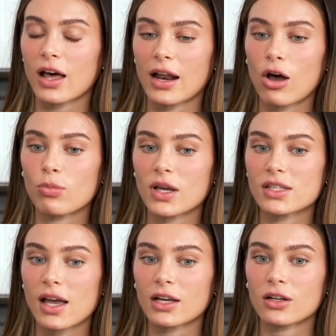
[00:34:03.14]
that out
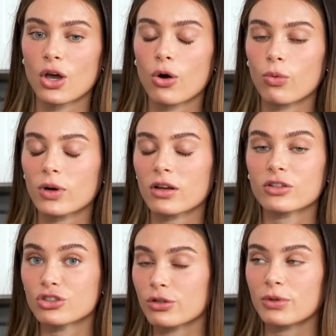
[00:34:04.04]
because I know
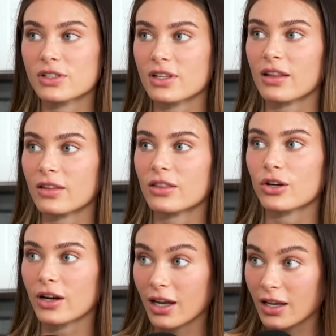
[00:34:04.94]
100% that
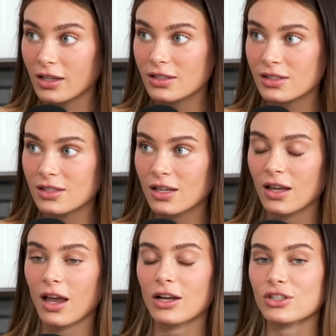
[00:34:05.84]
there is. I